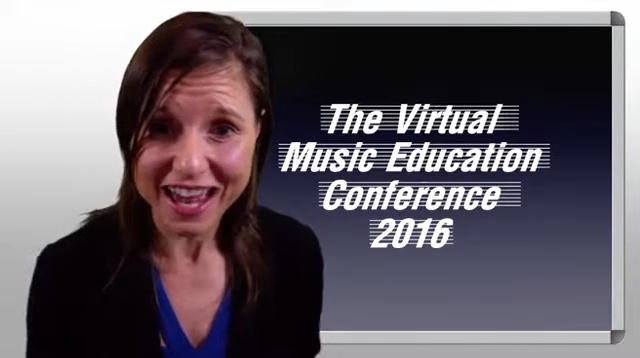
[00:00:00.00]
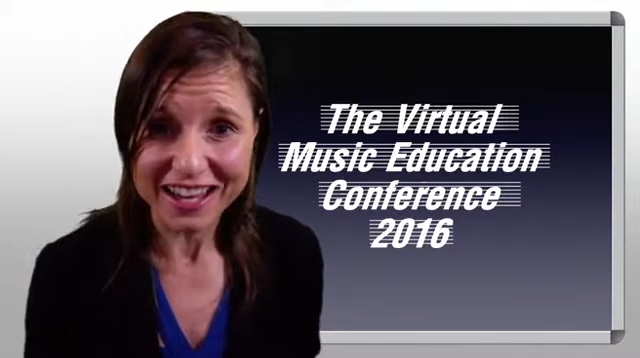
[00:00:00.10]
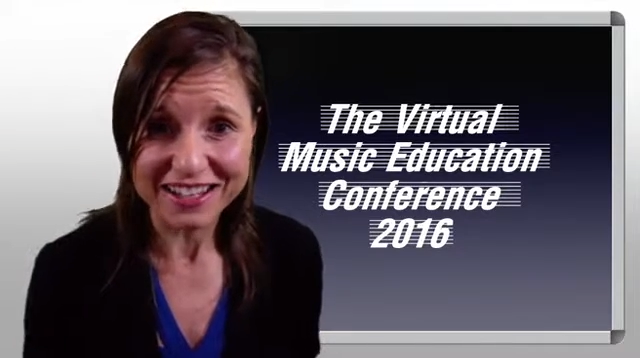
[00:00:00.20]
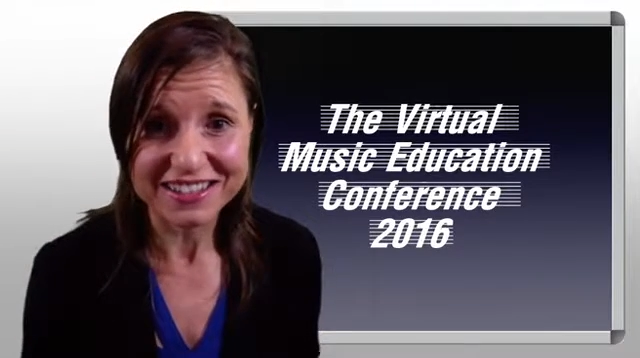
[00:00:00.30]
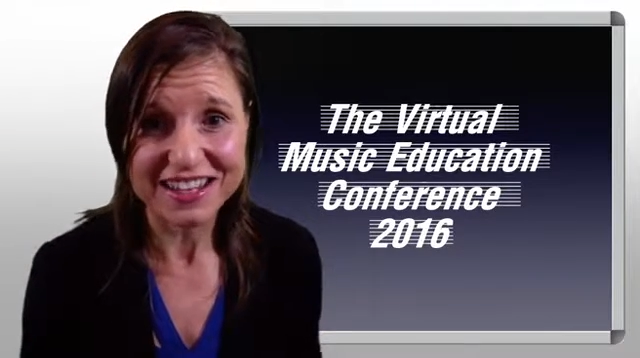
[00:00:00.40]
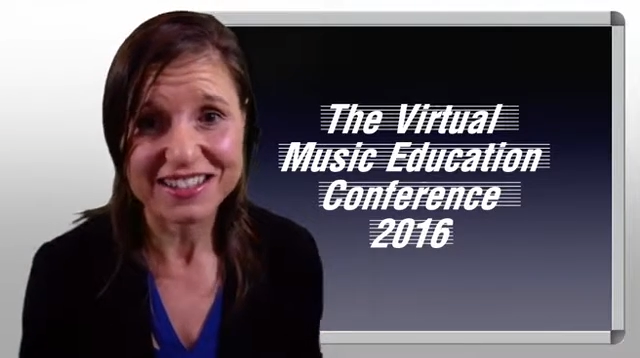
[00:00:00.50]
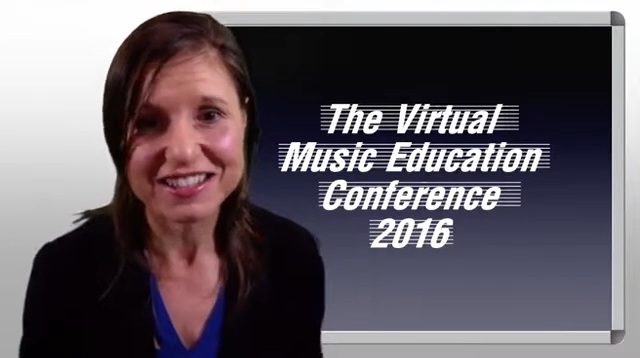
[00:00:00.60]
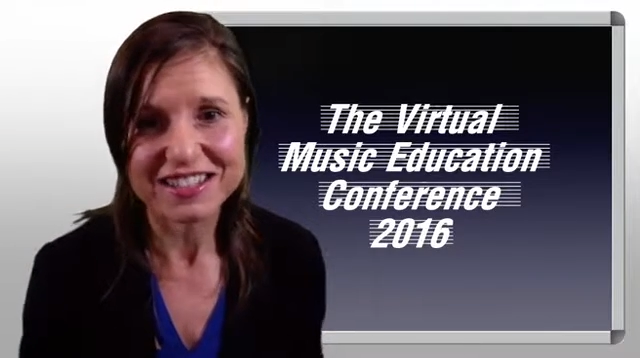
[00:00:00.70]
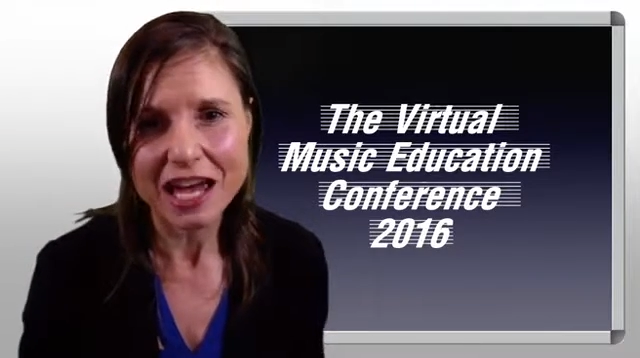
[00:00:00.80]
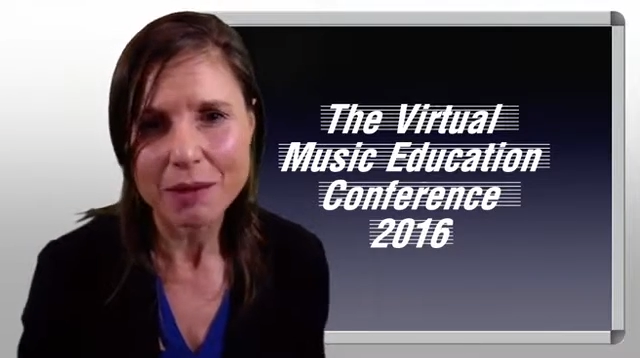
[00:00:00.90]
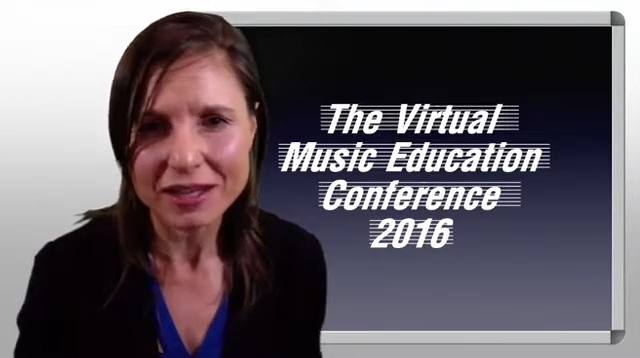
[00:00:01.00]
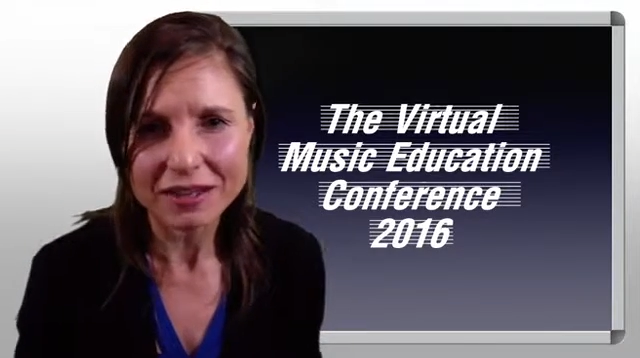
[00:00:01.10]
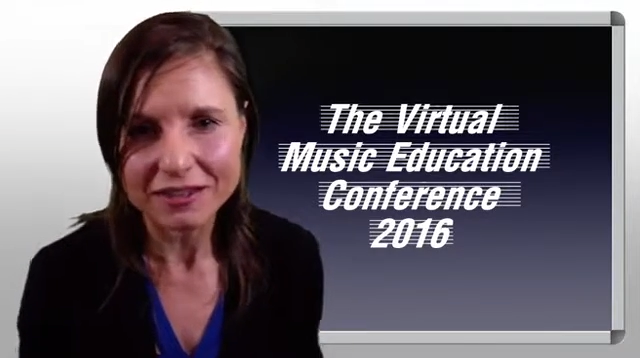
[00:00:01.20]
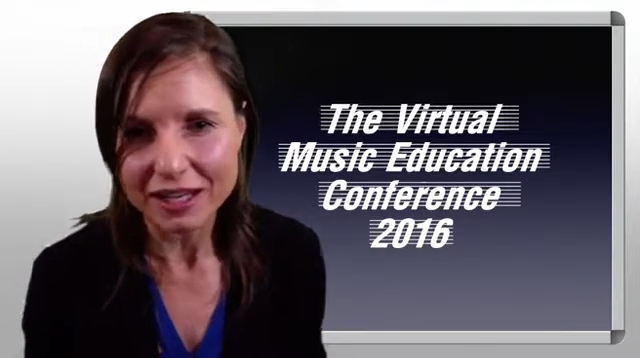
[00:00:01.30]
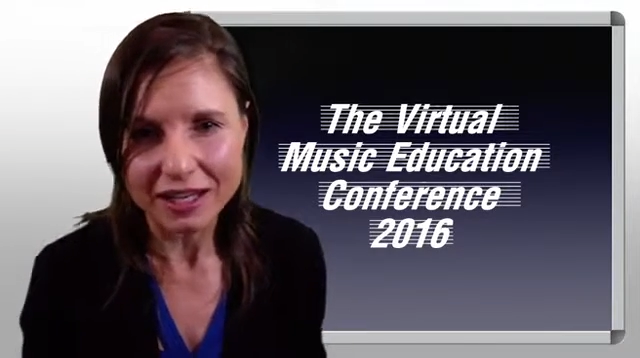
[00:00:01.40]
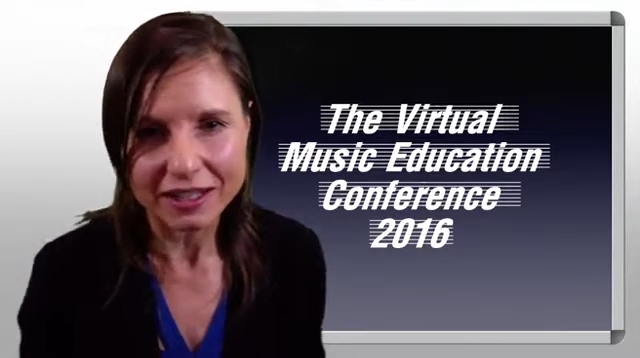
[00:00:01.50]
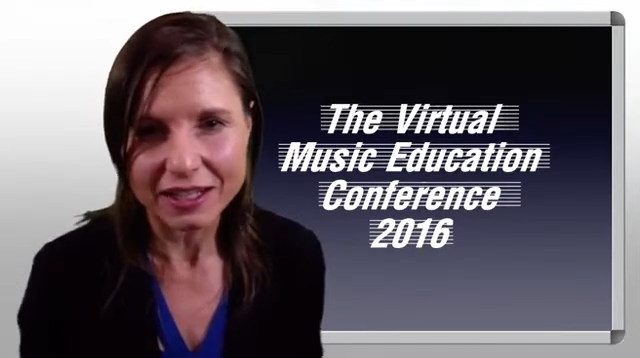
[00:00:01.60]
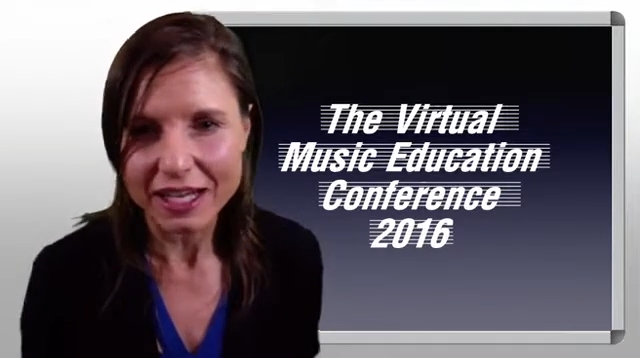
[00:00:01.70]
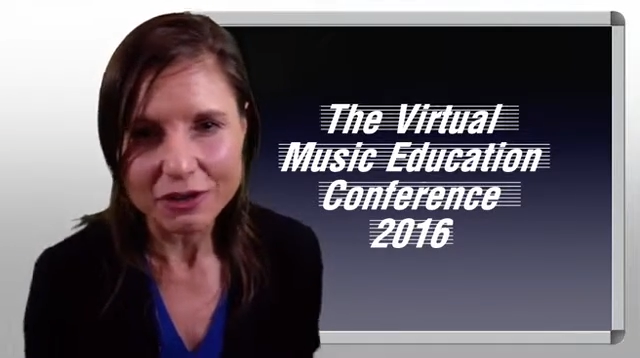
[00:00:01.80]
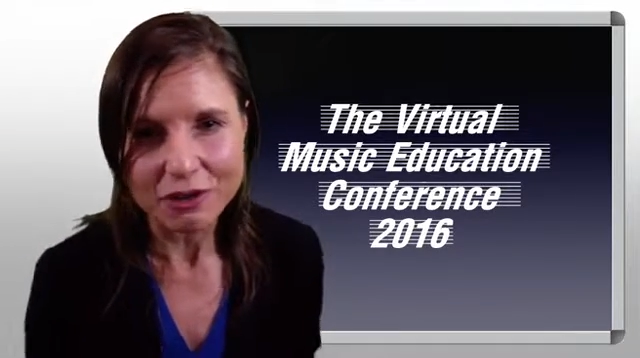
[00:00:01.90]
access and tap in and
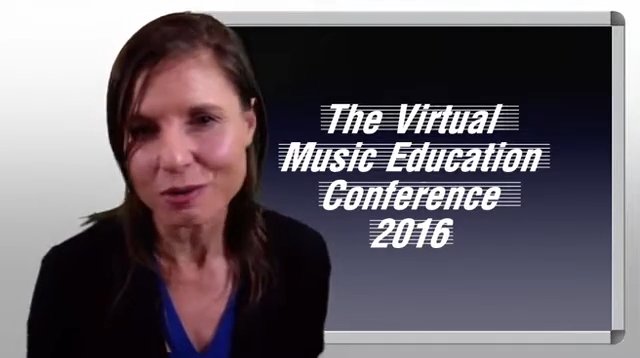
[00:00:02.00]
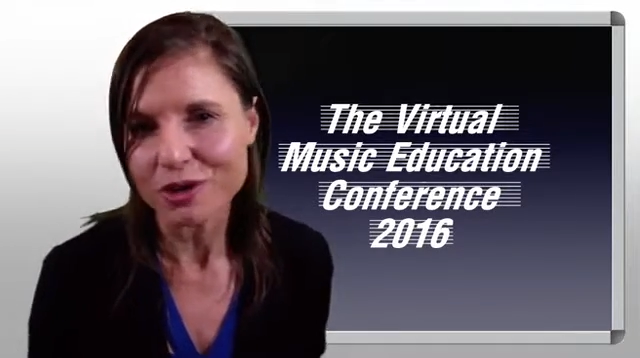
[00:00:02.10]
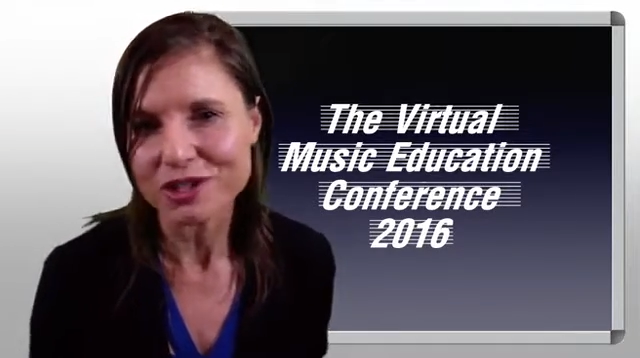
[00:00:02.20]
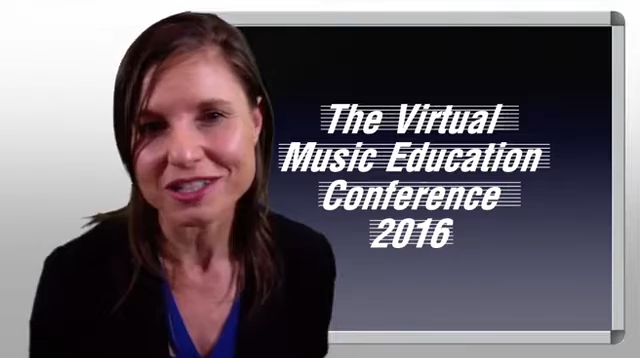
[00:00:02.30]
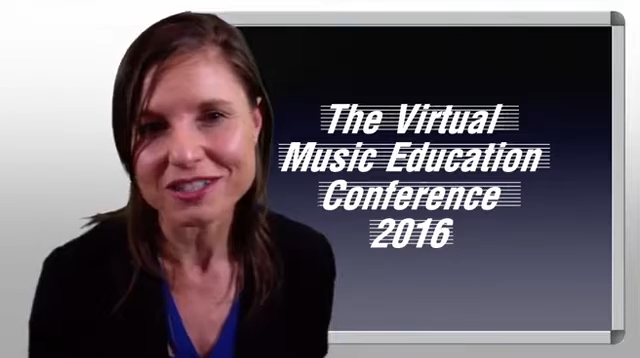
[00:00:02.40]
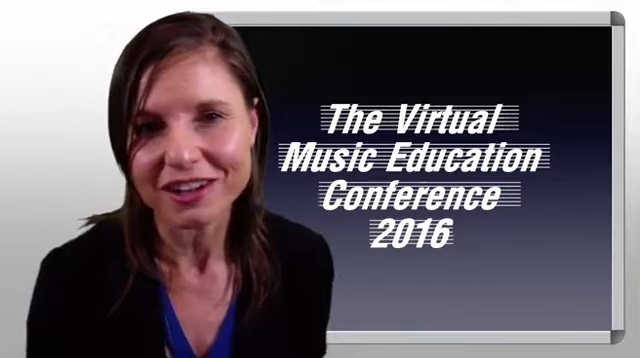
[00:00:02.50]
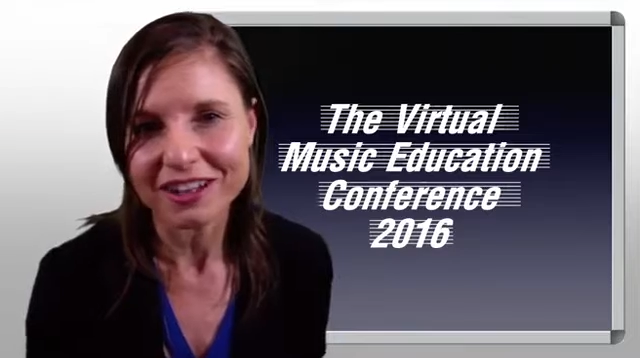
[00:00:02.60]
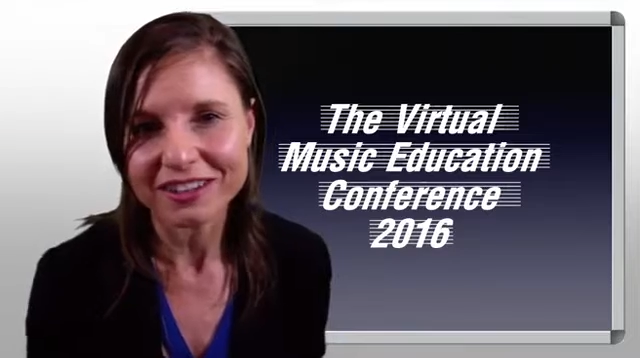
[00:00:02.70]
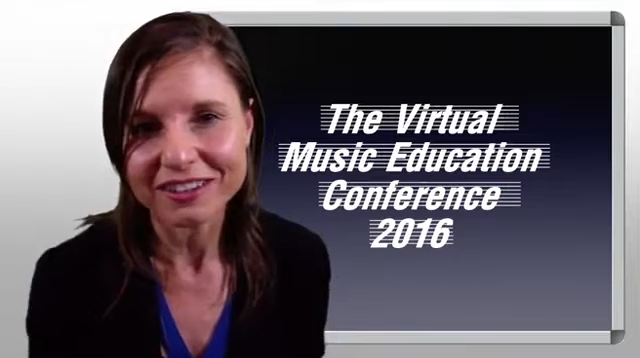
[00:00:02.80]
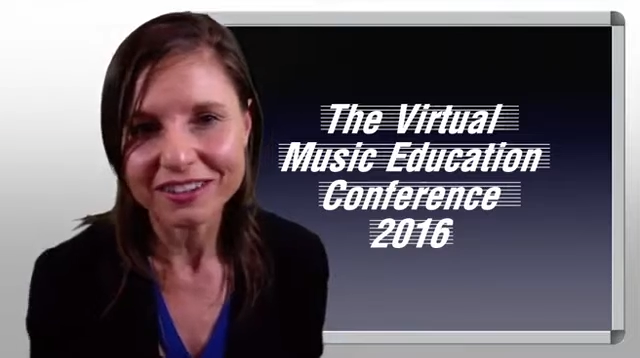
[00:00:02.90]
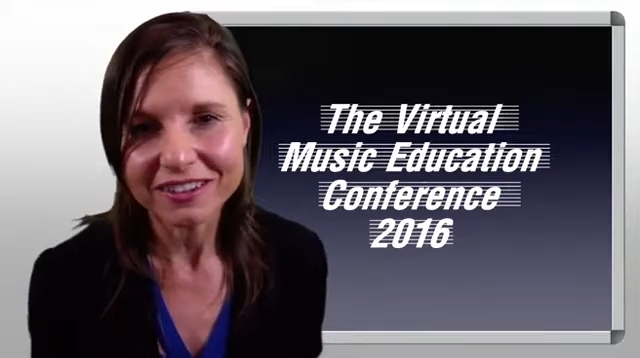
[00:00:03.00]
hear their emotion inside.